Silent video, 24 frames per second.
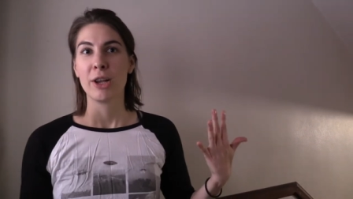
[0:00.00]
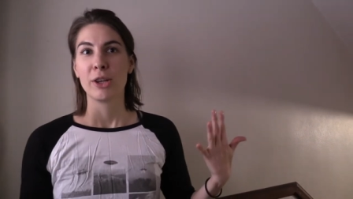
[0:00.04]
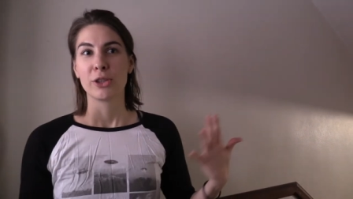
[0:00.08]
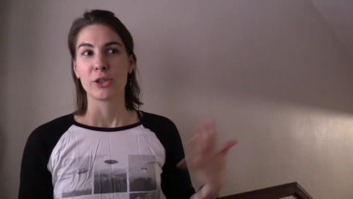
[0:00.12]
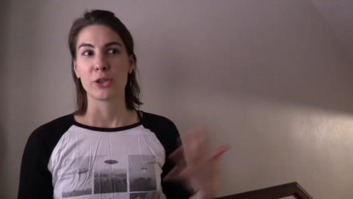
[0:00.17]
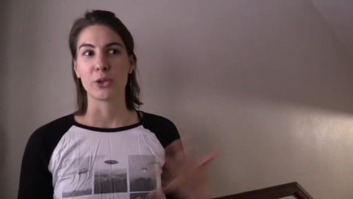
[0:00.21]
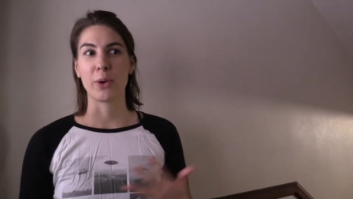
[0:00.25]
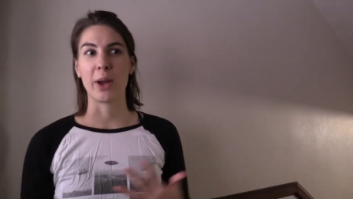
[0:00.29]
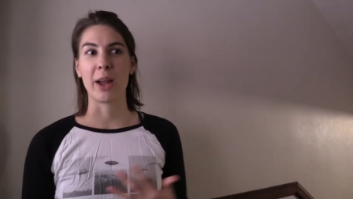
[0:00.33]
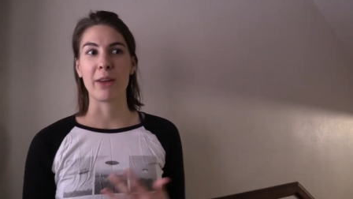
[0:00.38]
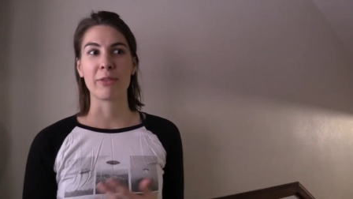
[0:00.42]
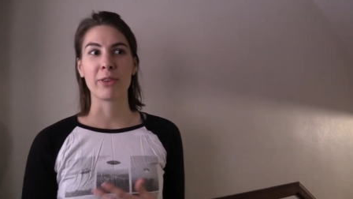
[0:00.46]

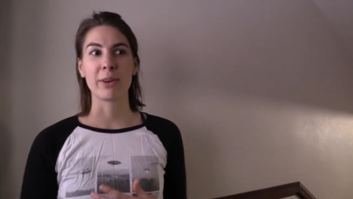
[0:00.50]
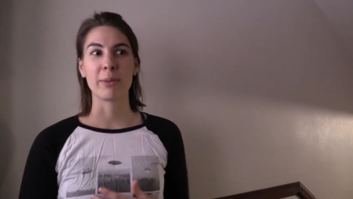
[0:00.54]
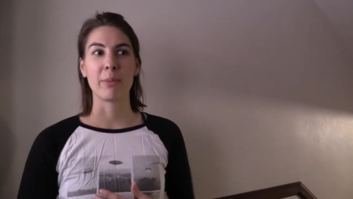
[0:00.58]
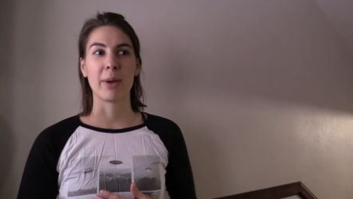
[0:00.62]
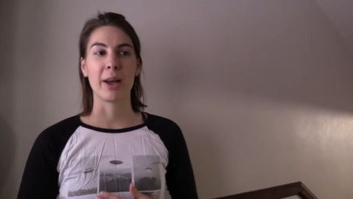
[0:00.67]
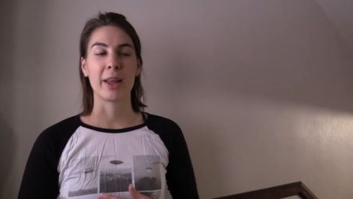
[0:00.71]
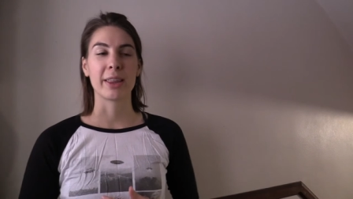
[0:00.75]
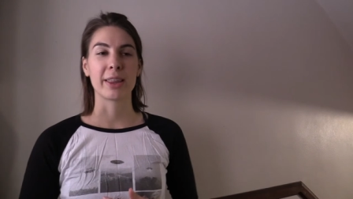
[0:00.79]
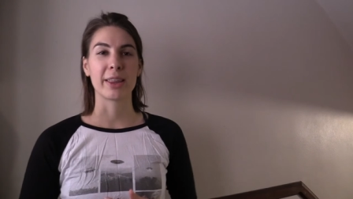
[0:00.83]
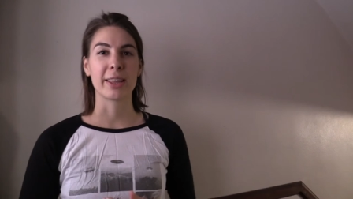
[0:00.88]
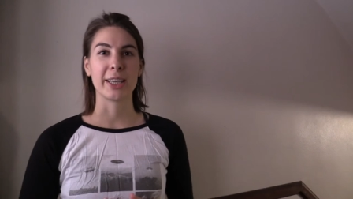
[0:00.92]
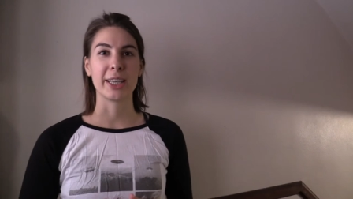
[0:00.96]
So every
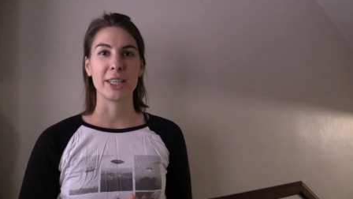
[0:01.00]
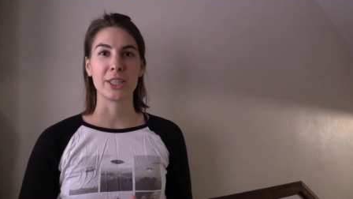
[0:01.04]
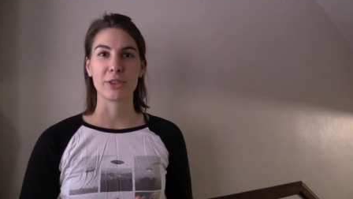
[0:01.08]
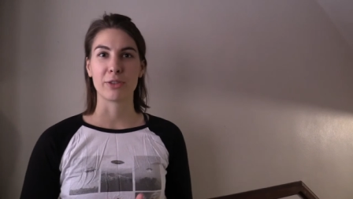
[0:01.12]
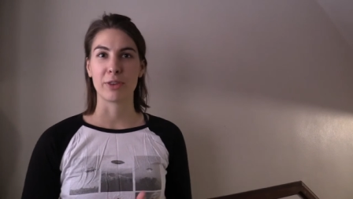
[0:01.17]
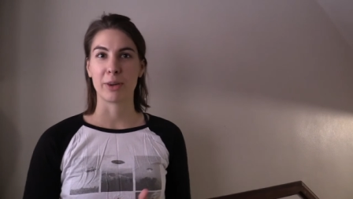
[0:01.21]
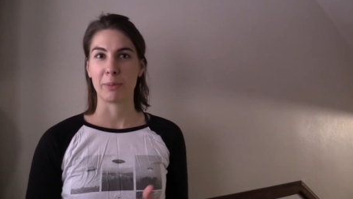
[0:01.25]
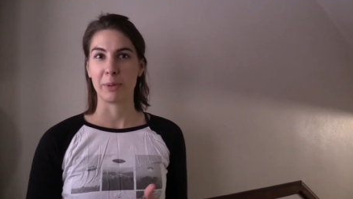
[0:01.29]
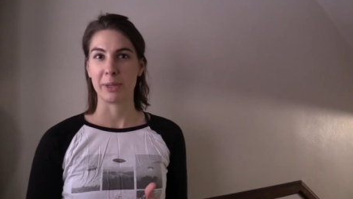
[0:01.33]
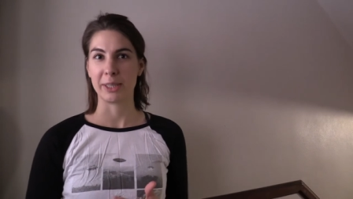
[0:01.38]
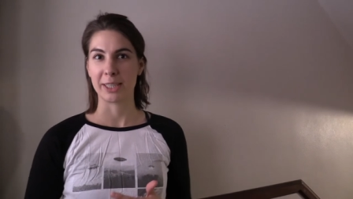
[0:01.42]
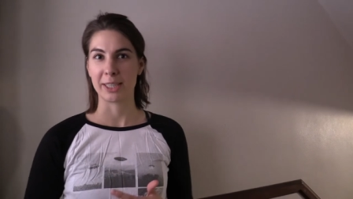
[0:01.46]
month, each of
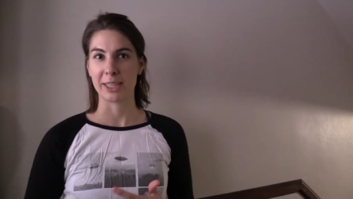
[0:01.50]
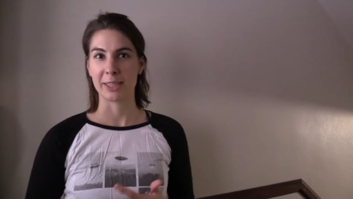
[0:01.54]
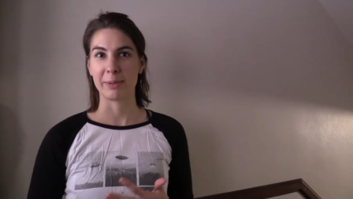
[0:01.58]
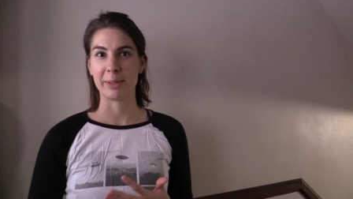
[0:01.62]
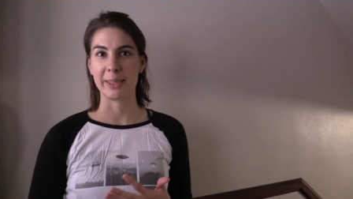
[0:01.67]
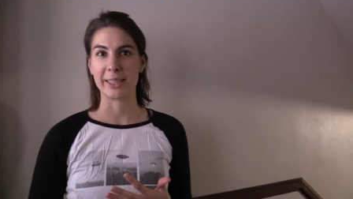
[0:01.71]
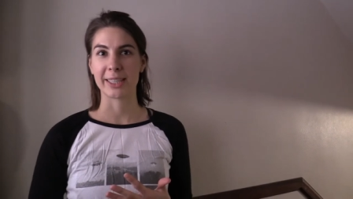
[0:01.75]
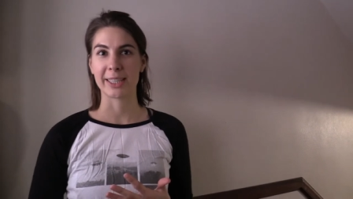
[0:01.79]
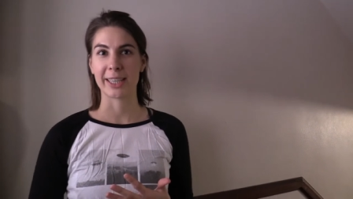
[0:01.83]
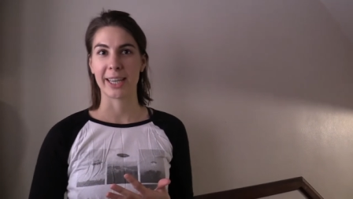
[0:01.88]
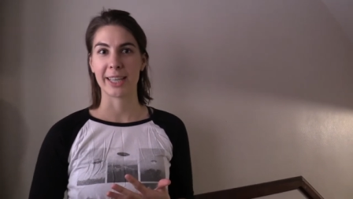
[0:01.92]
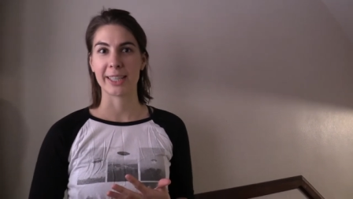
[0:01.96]
our
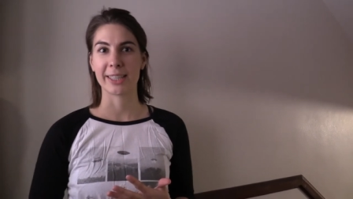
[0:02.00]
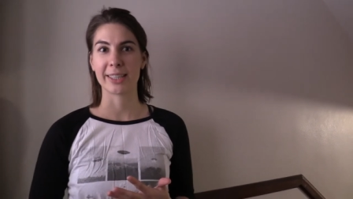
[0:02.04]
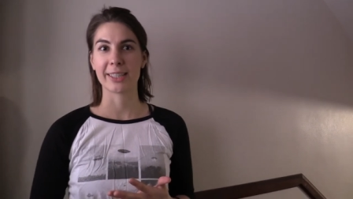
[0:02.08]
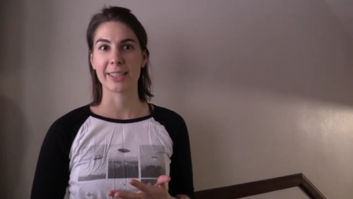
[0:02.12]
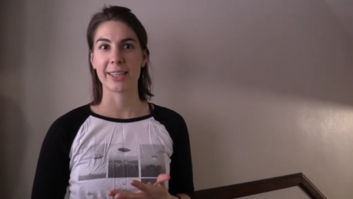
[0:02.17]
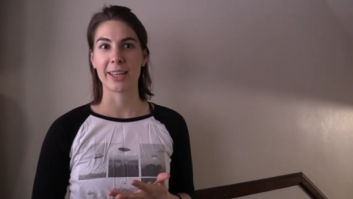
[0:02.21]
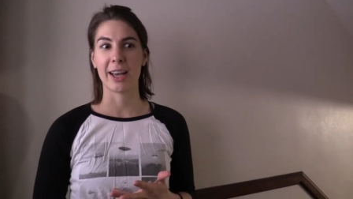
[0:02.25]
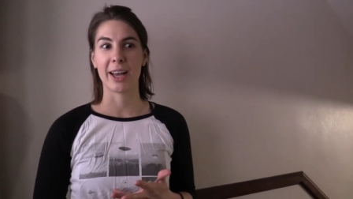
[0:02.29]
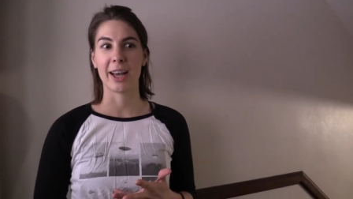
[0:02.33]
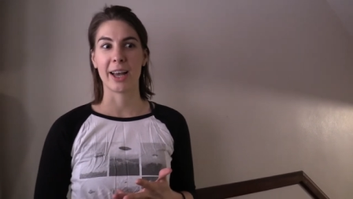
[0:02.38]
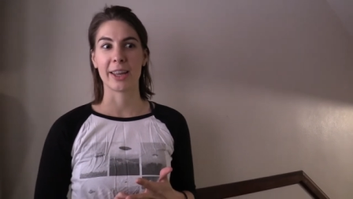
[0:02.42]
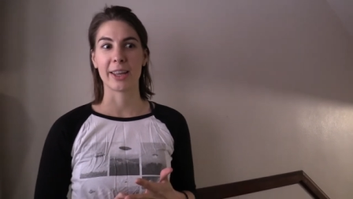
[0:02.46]
participants gets
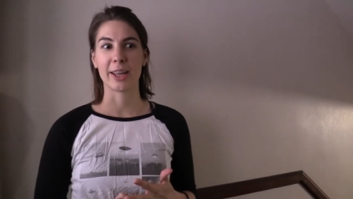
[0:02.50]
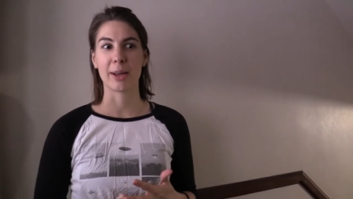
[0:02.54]
uh,